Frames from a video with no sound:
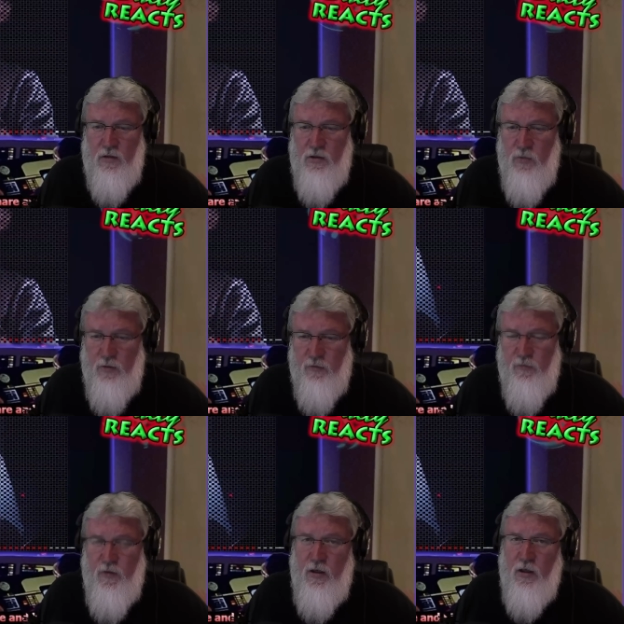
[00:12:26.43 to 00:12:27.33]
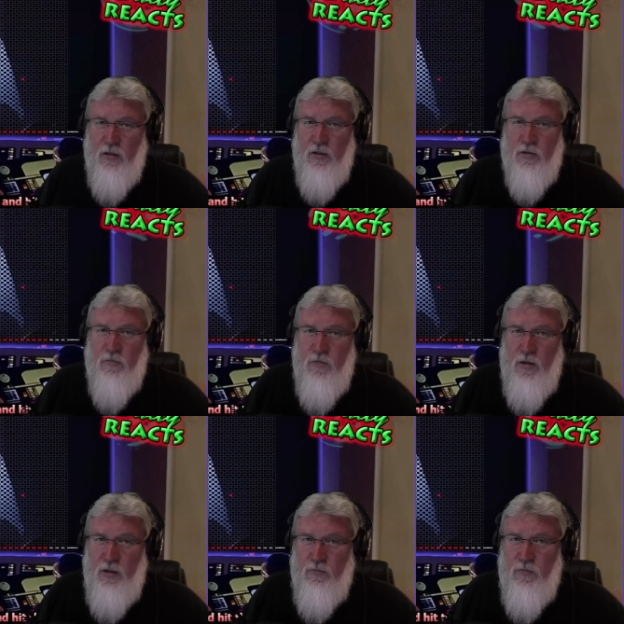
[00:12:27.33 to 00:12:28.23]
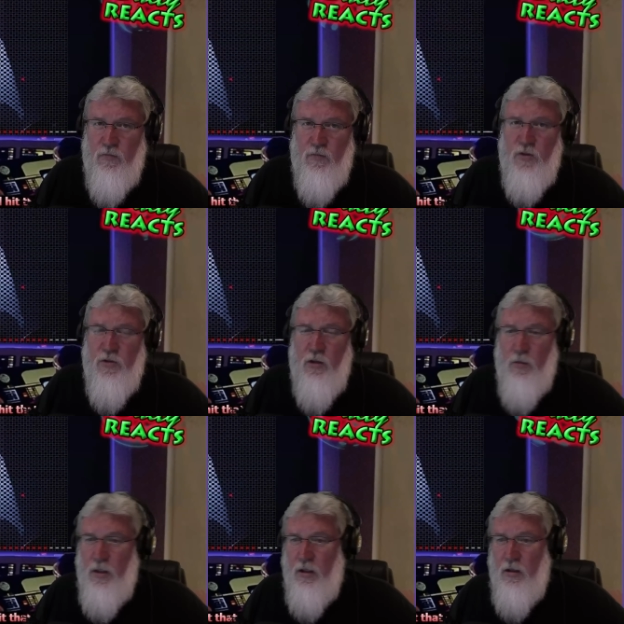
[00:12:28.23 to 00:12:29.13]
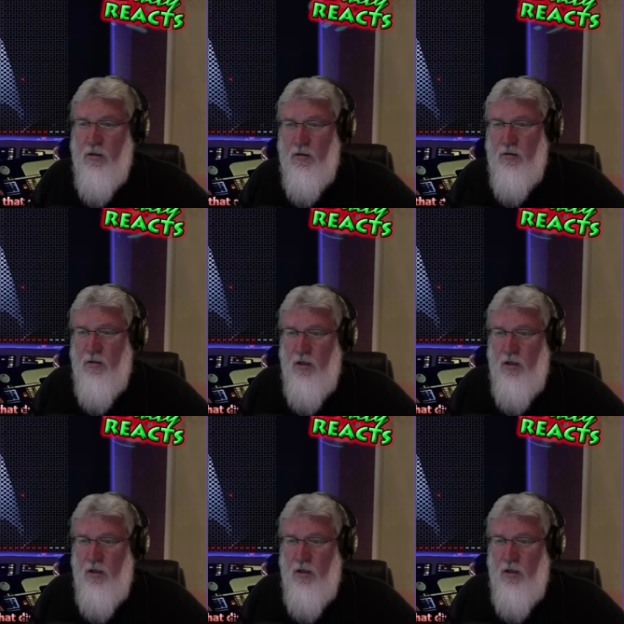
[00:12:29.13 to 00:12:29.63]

this went from funny to just really disturbing here in a,